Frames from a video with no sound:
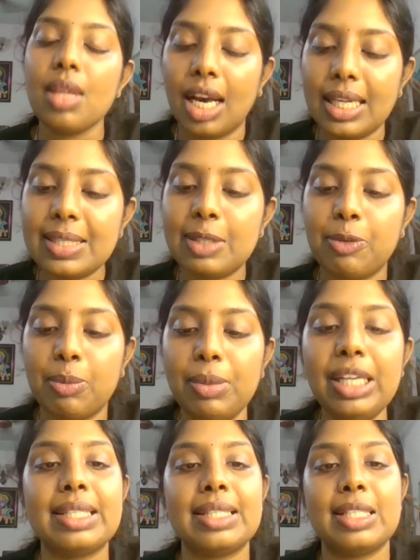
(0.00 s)
Answer will
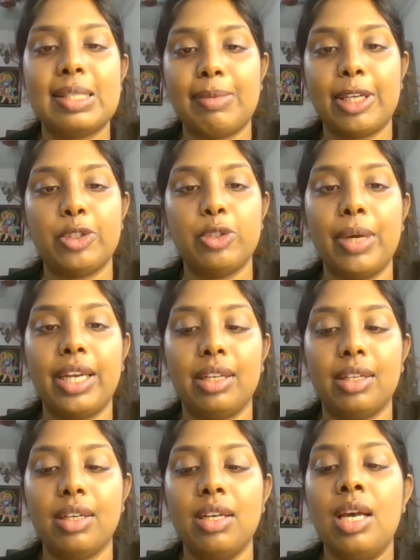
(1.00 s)
be distal spatial
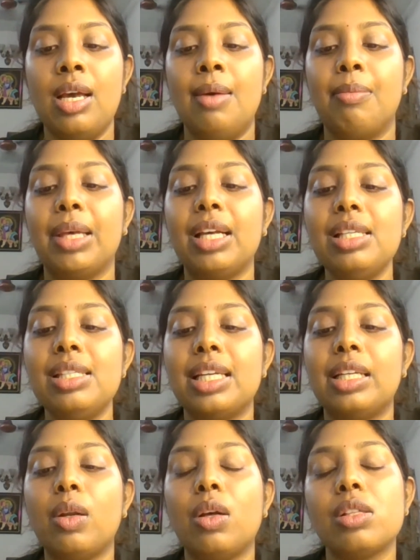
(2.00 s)
maintainer, because
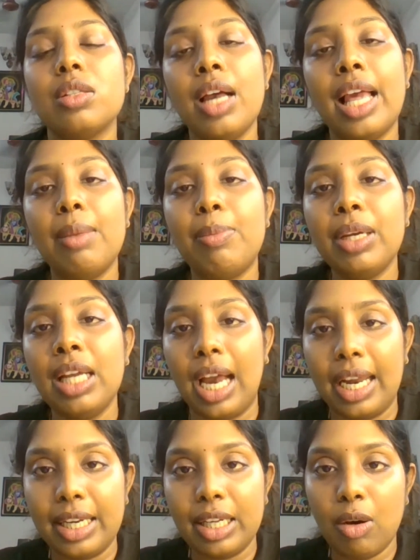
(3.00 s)
it will also help in
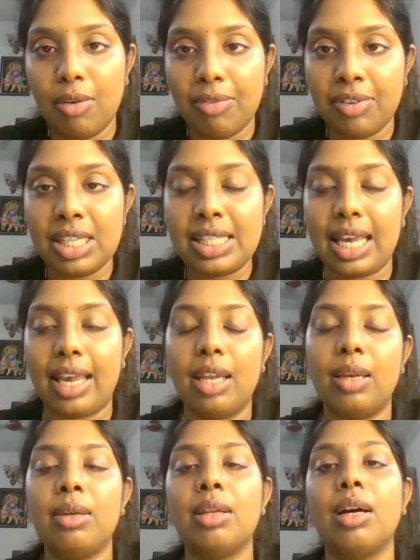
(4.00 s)
guiding of her
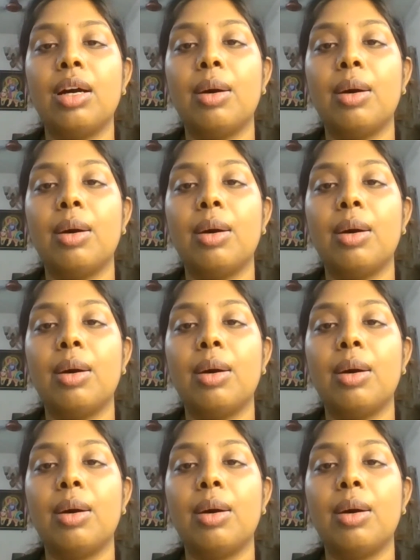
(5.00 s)
second